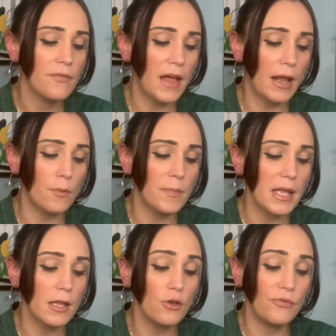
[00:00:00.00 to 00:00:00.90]
that are
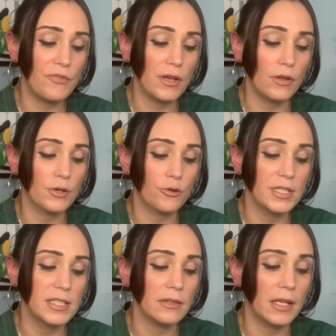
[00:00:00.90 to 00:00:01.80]
making you feel
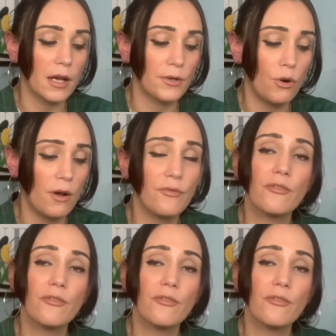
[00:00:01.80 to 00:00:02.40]
increasingly cut off,